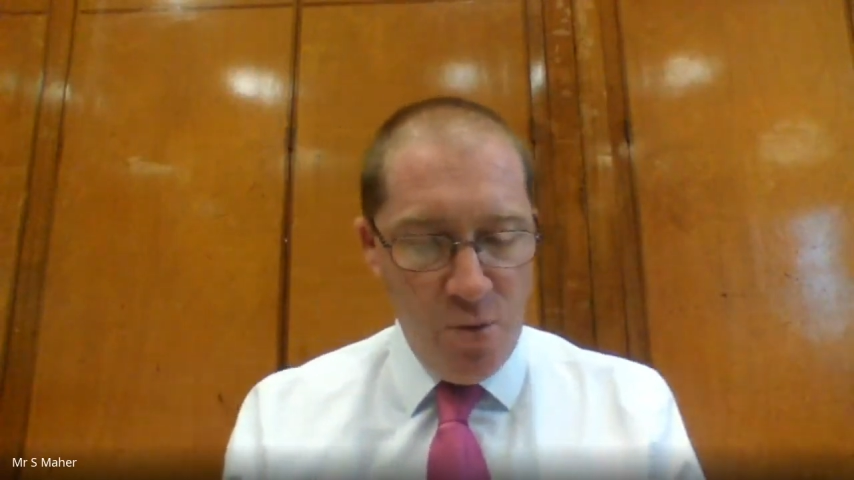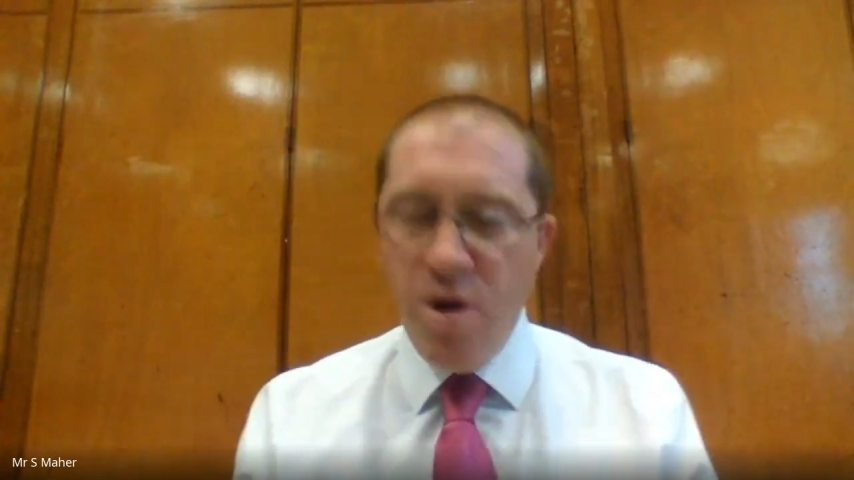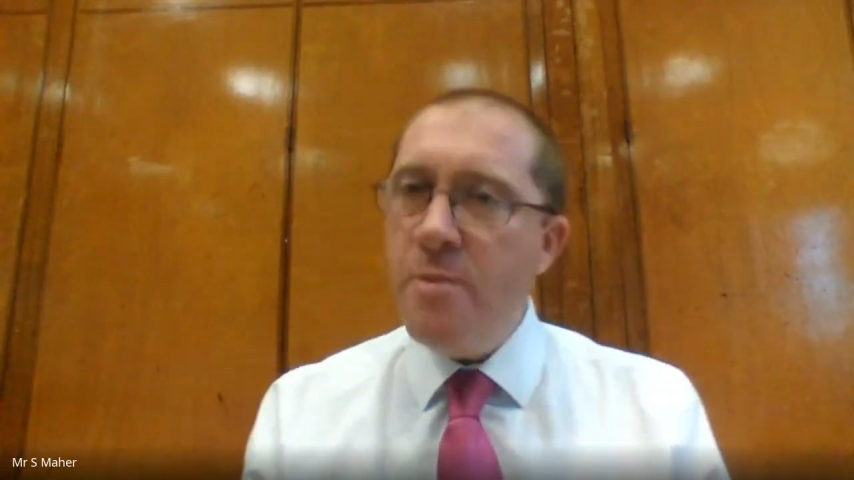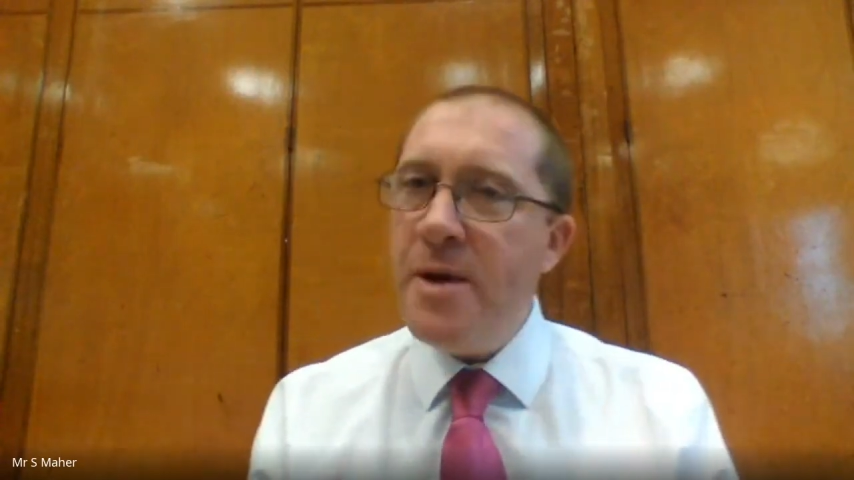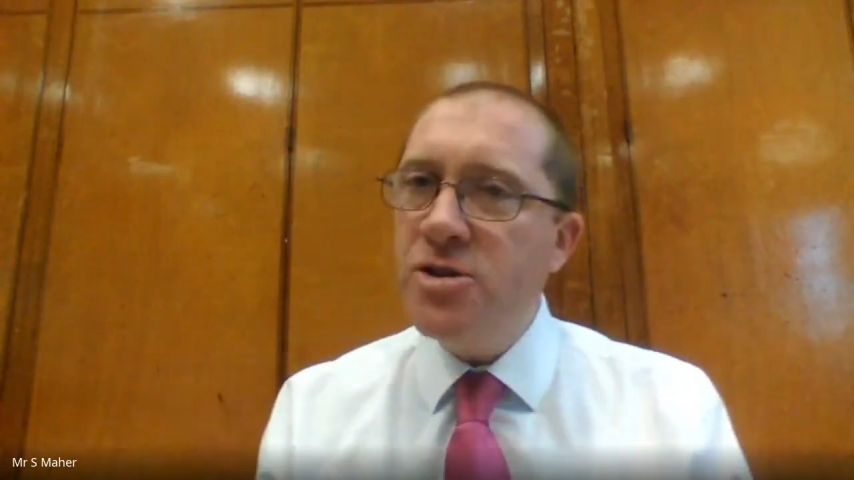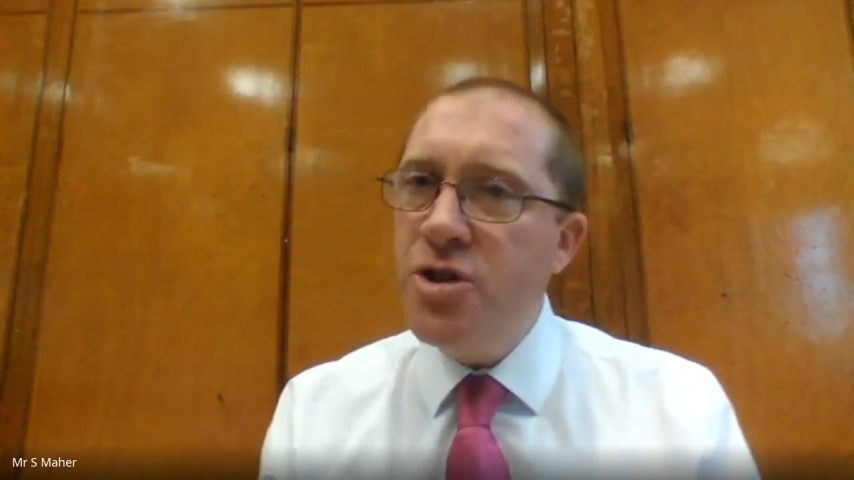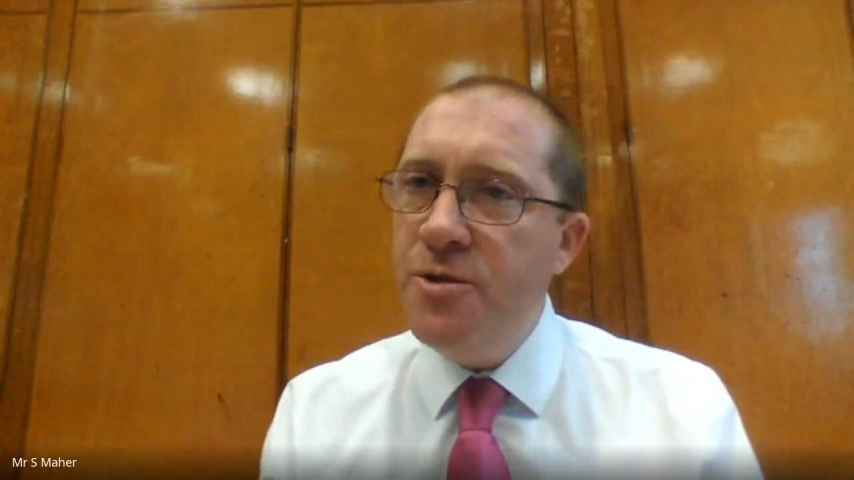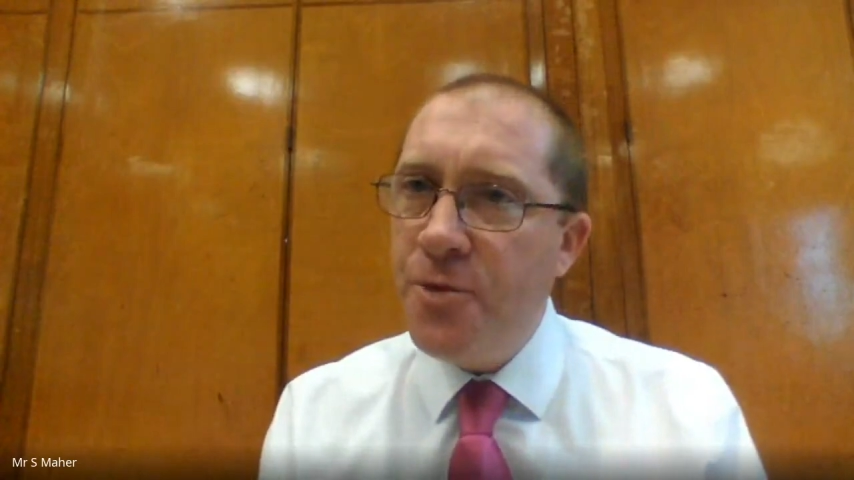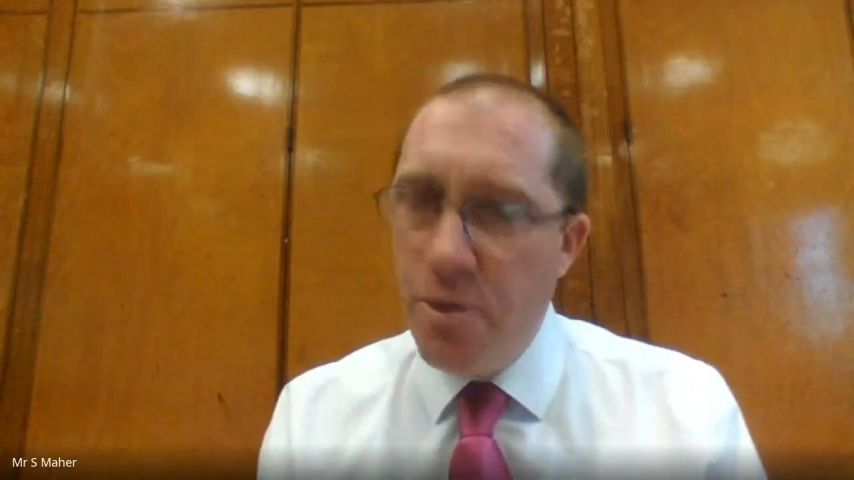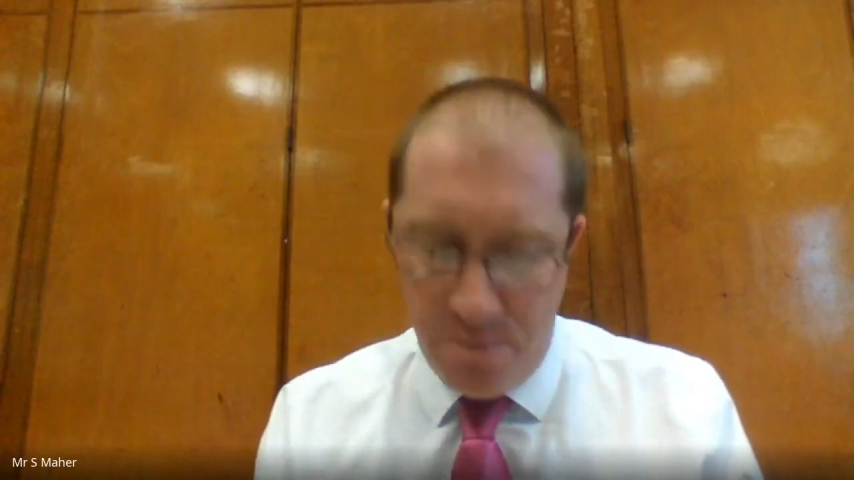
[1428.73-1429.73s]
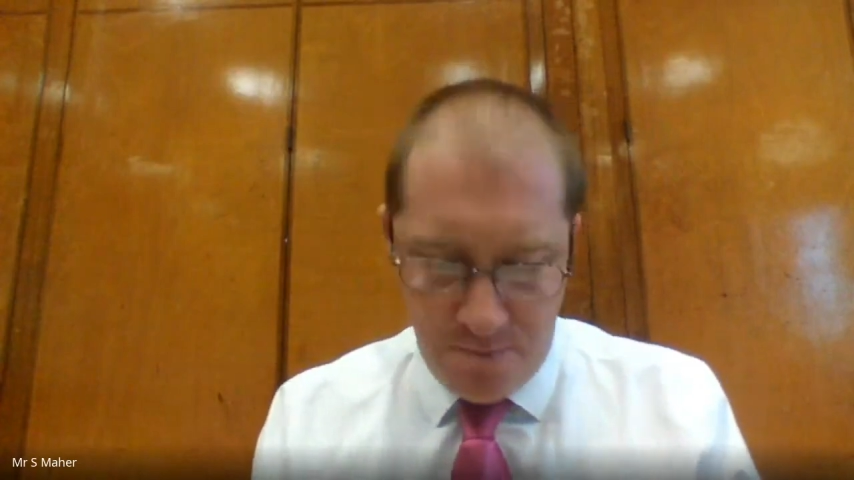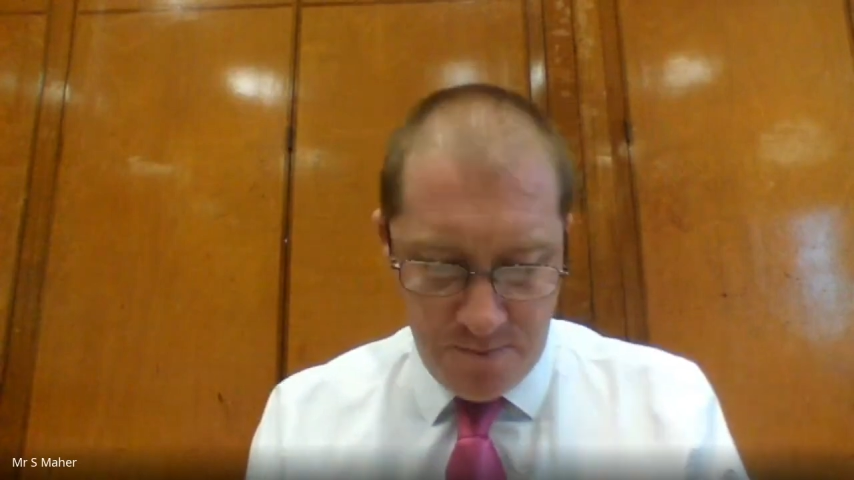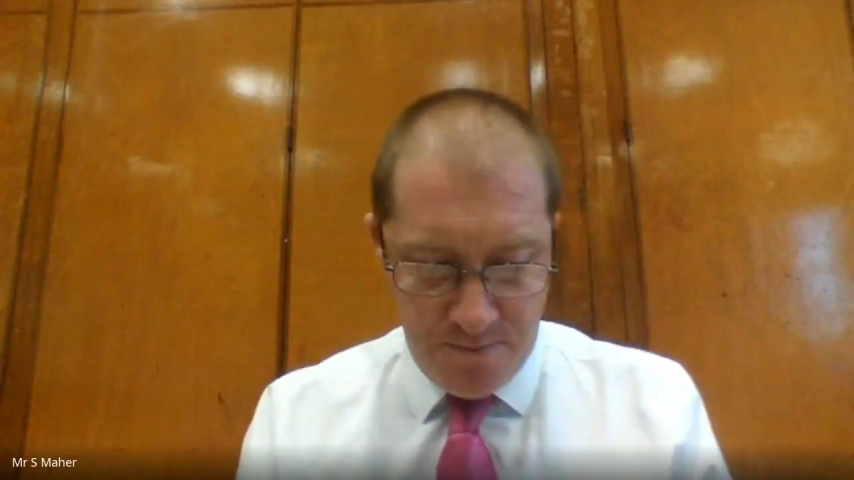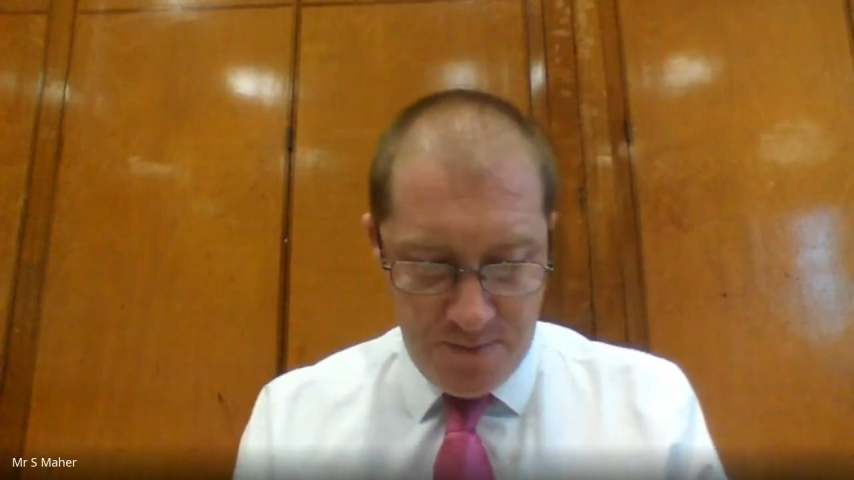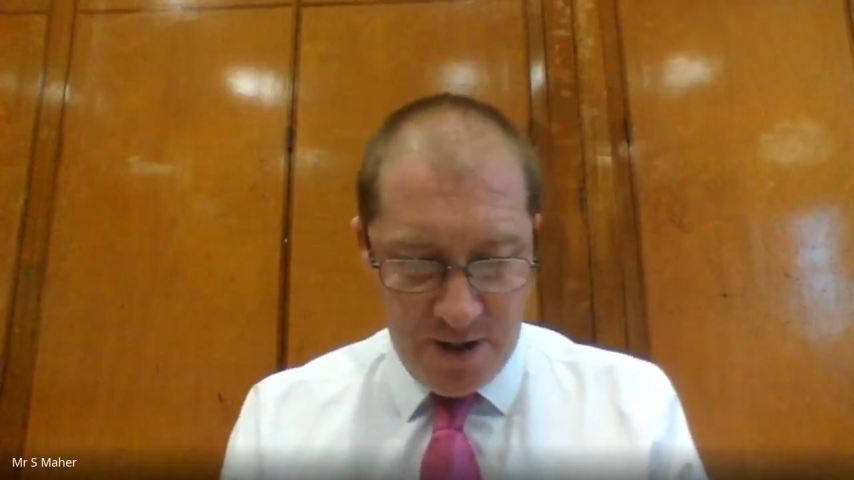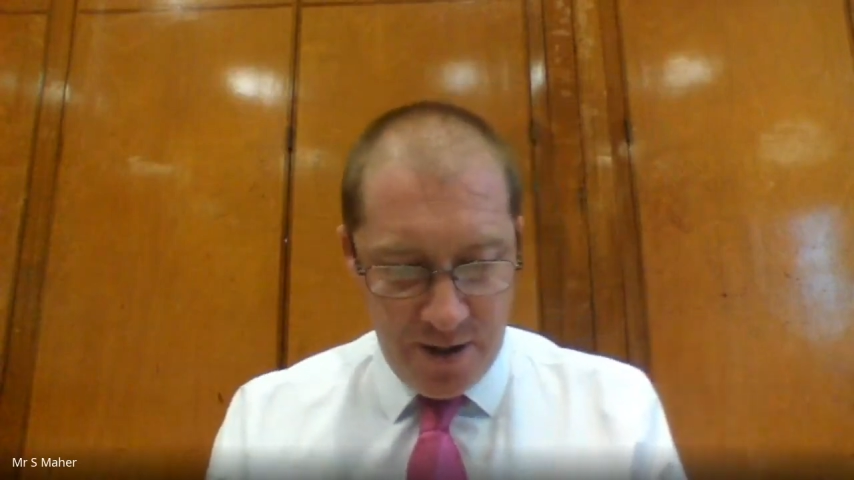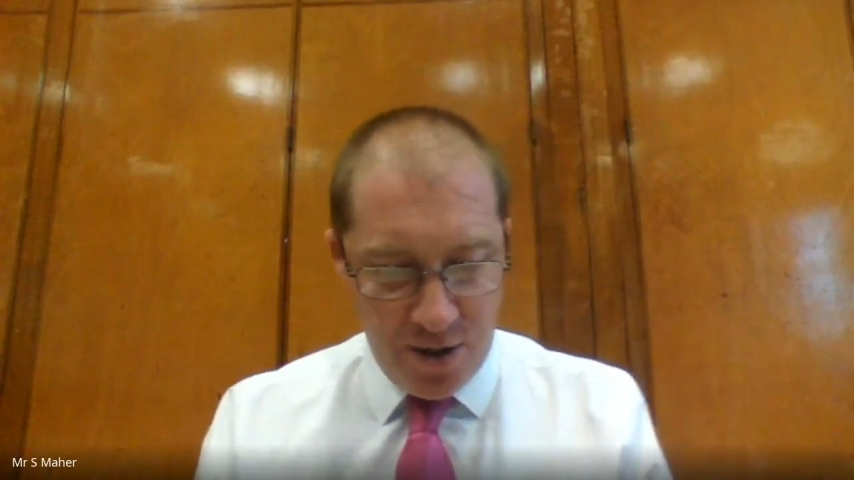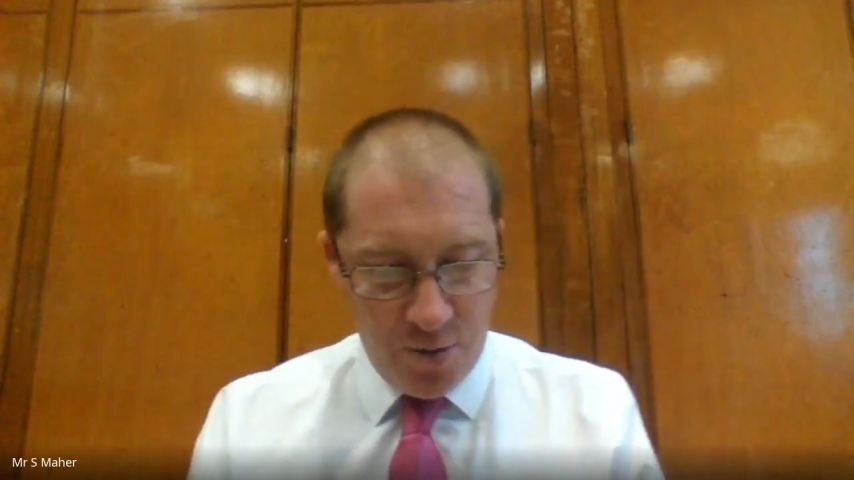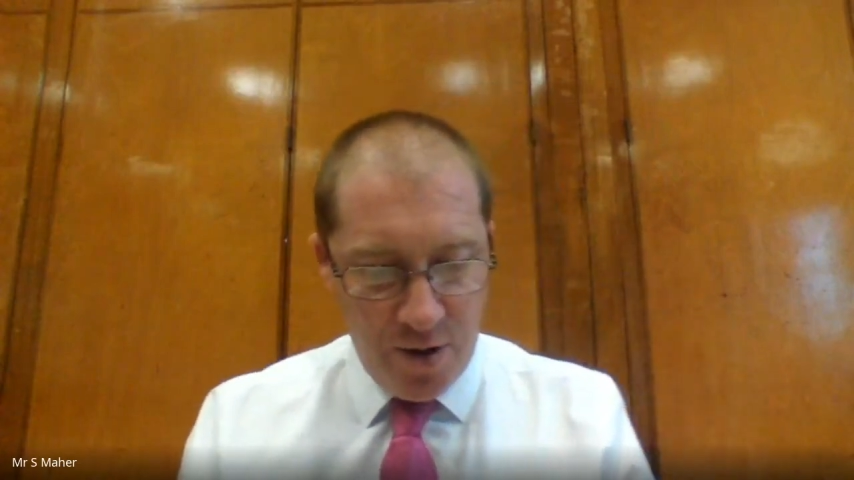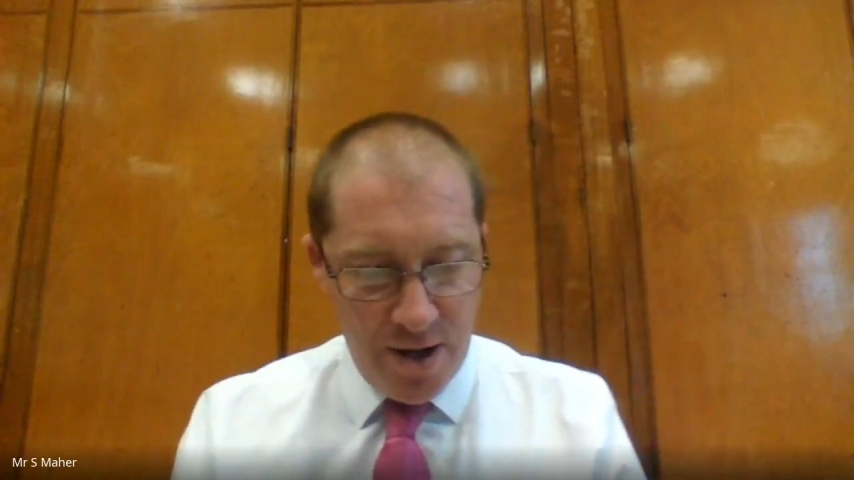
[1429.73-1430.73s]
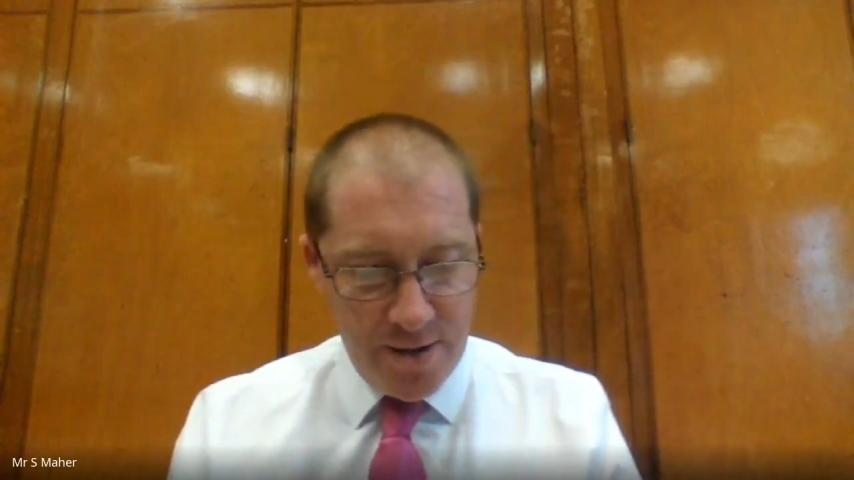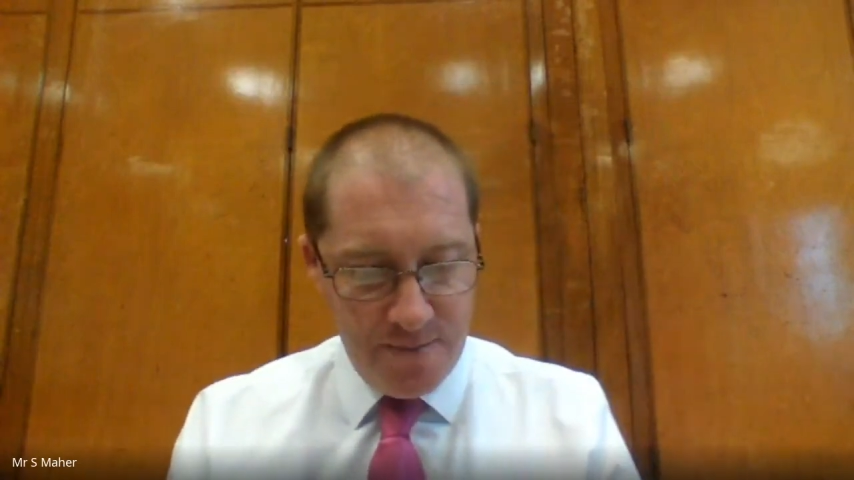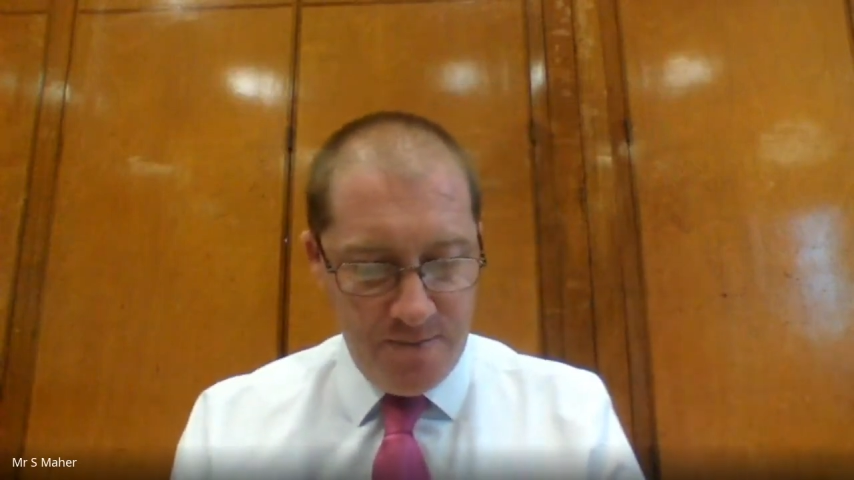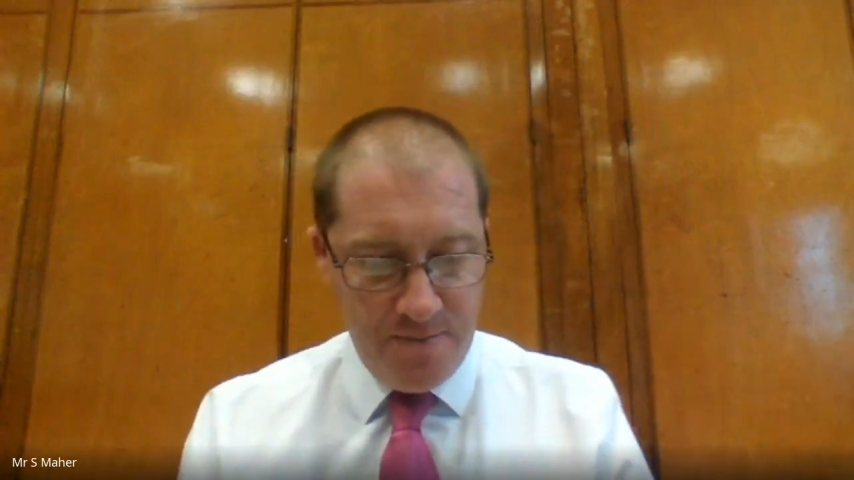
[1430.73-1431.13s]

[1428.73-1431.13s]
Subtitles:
Whereabouts you from? I inquired.